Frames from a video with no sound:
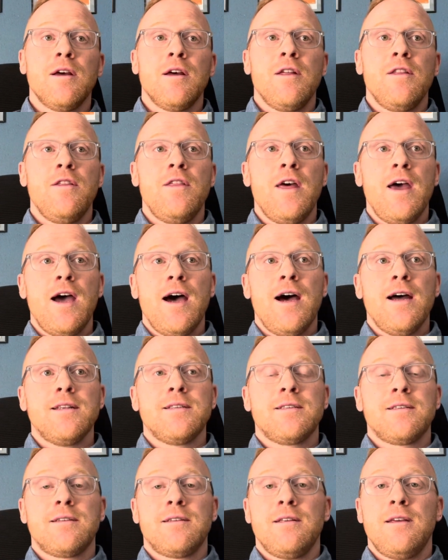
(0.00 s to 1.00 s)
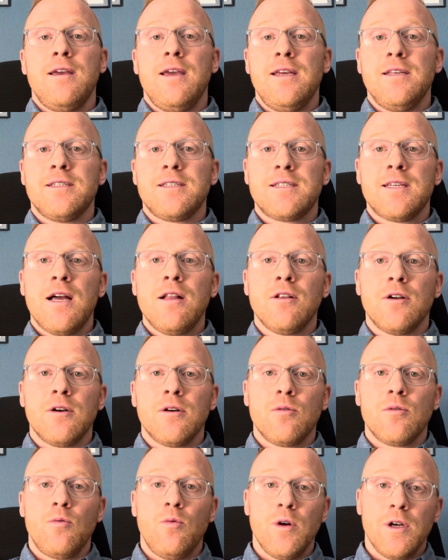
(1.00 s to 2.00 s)
that a
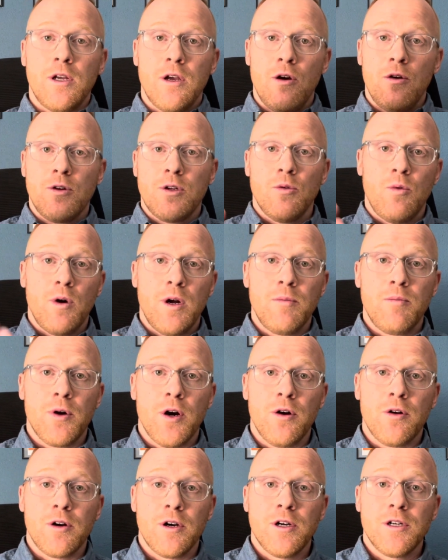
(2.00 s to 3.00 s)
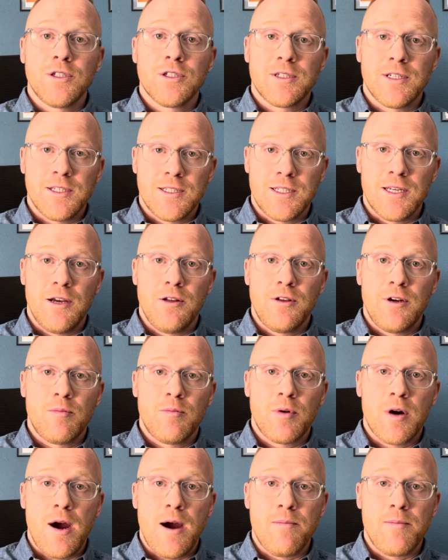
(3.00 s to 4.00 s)
seller would go to one brokerage to sell their
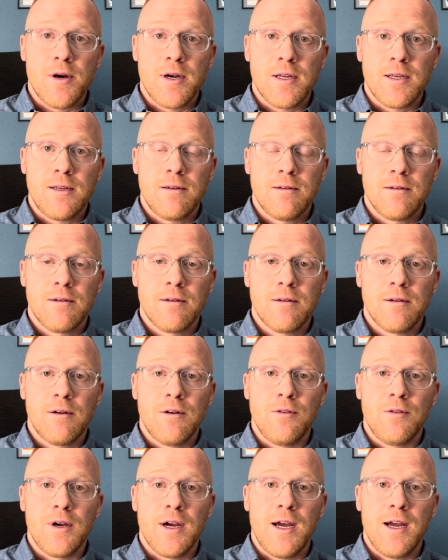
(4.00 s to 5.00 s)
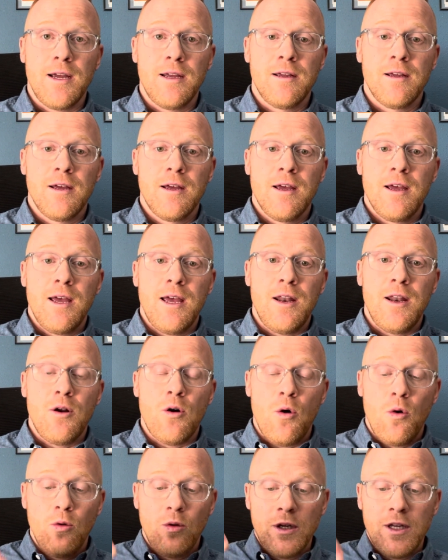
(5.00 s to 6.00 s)
property, okay, and
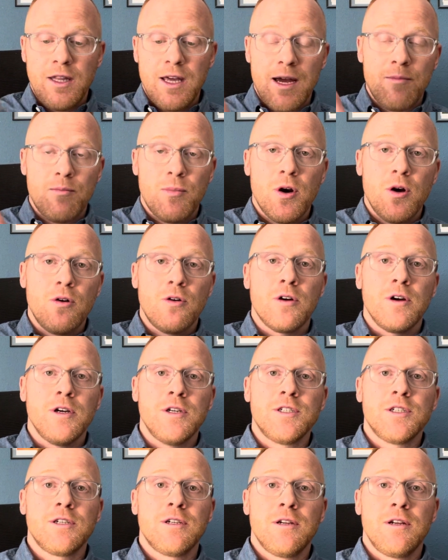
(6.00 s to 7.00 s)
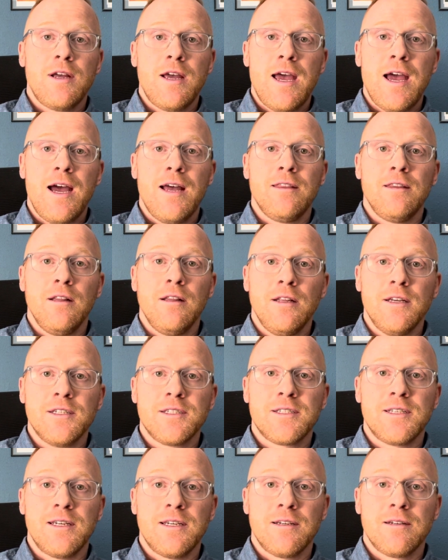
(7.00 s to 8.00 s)
only that brokerage had the
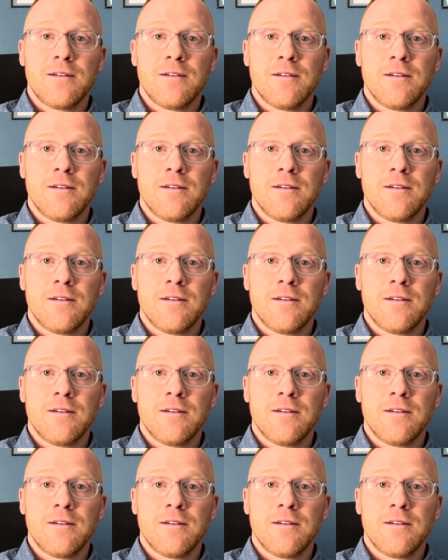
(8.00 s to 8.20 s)
listing.